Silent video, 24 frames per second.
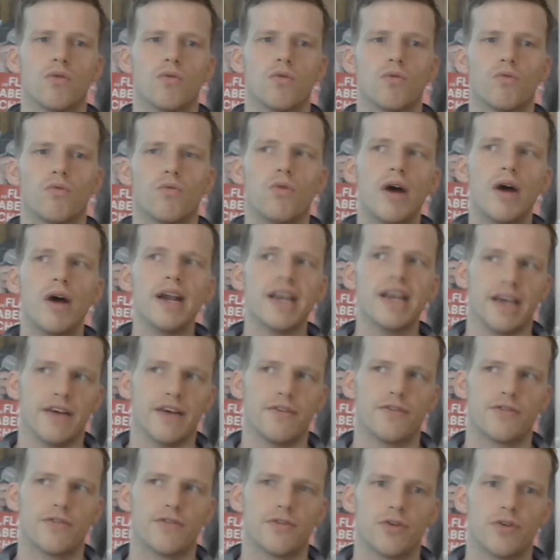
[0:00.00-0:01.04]
What
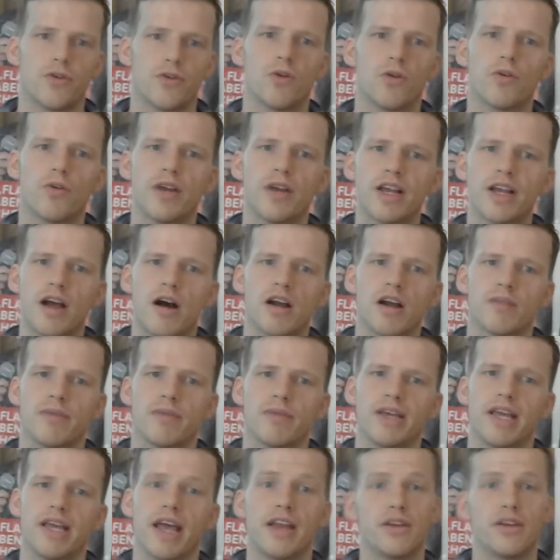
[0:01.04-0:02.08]
if your
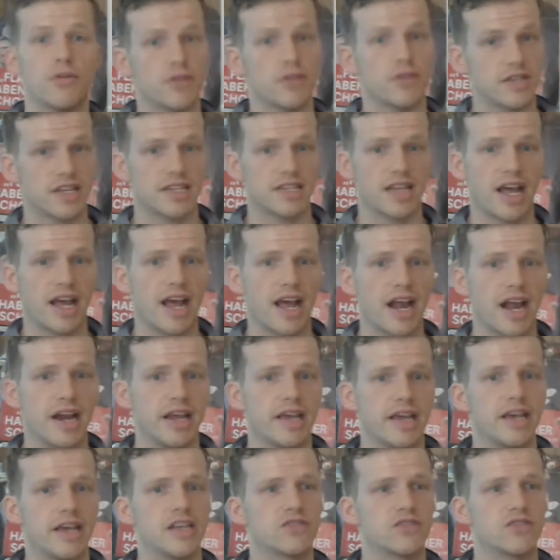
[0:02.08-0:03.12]
economy and your
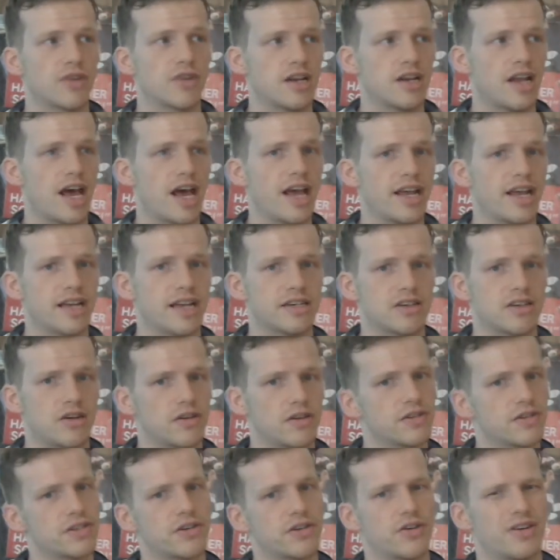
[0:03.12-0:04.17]
society is reliant
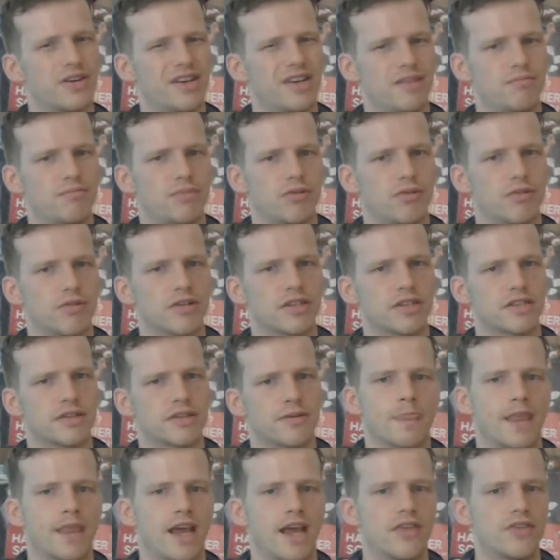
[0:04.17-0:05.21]
on certain imports,
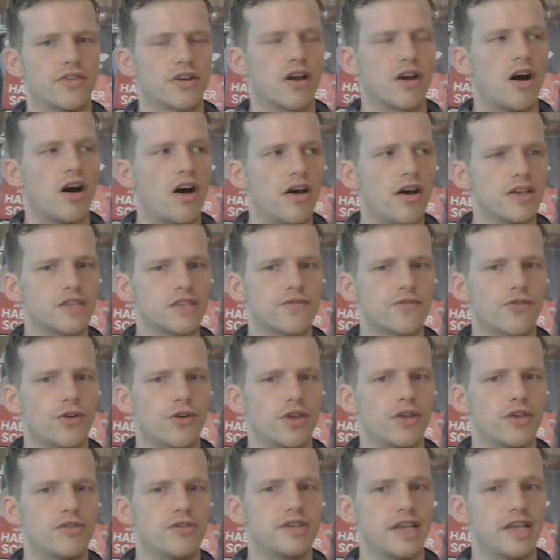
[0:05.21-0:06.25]
and the cost for
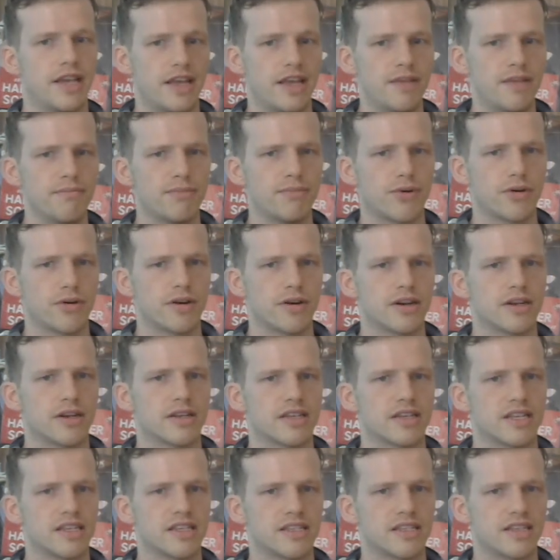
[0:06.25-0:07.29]
you to import
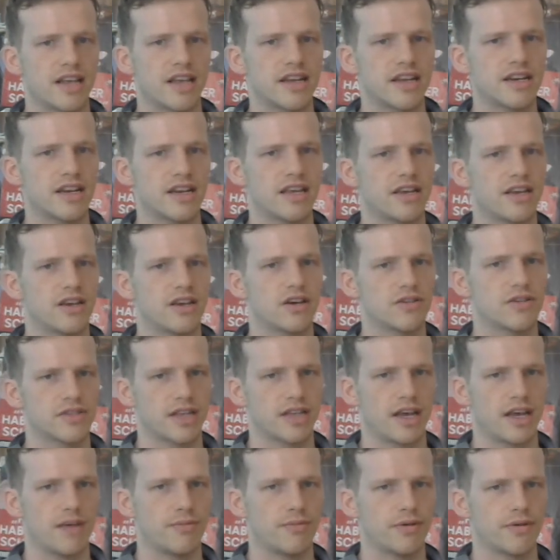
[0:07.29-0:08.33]
suddenly goes
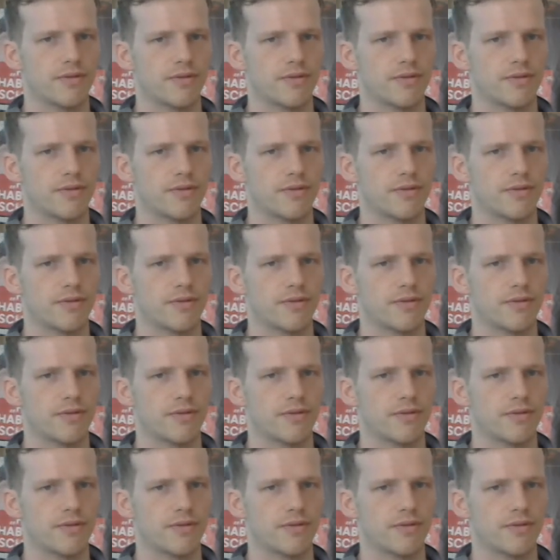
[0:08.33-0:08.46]
up?